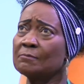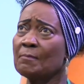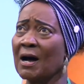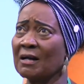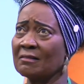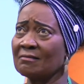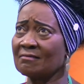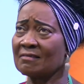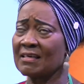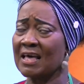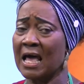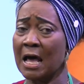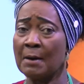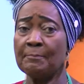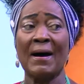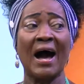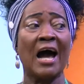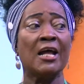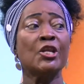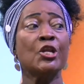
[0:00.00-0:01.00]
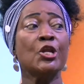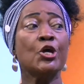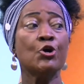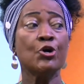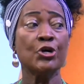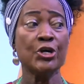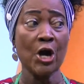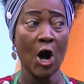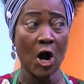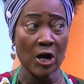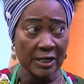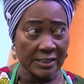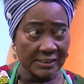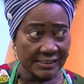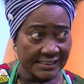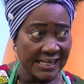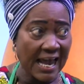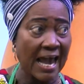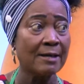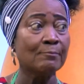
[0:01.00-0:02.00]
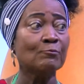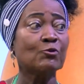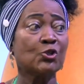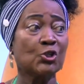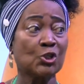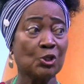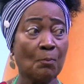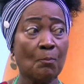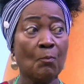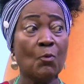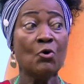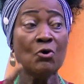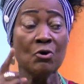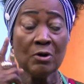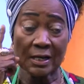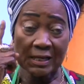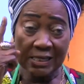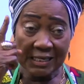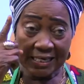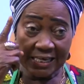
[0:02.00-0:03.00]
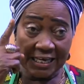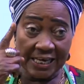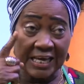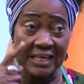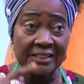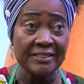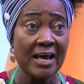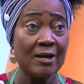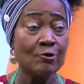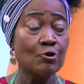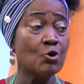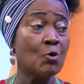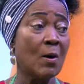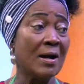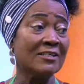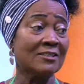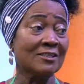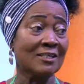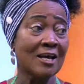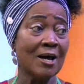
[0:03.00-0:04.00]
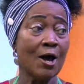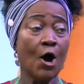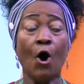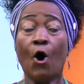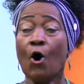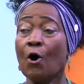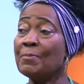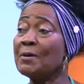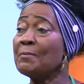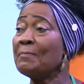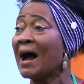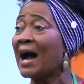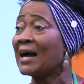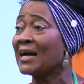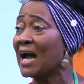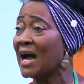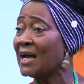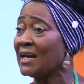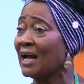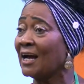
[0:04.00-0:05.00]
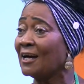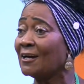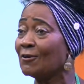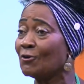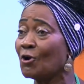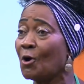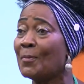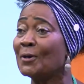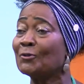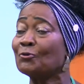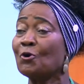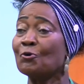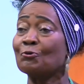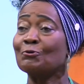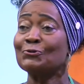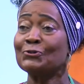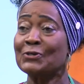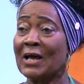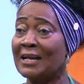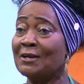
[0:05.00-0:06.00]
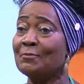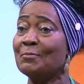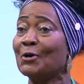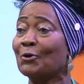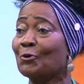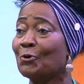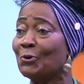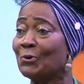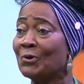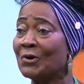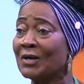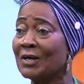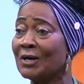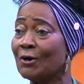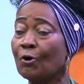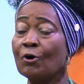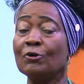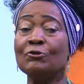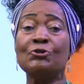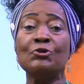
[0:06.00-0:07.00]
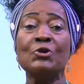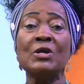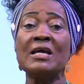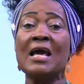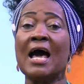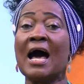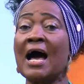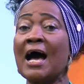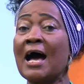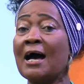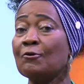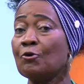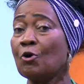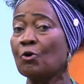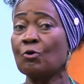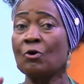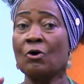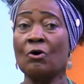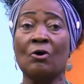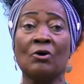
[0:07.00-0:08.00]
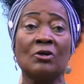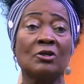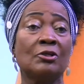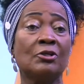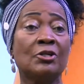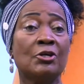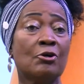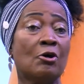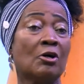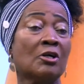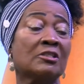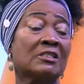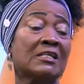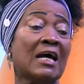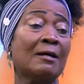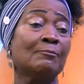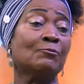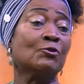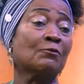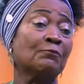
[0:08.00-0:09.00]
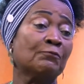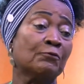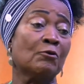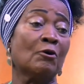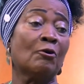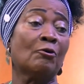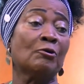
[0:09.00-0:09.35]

month, yes, by New York Times, yeah, in the US, yes, Obi by Ghana, no better Cosiani Meko, or Dria no call New York Times for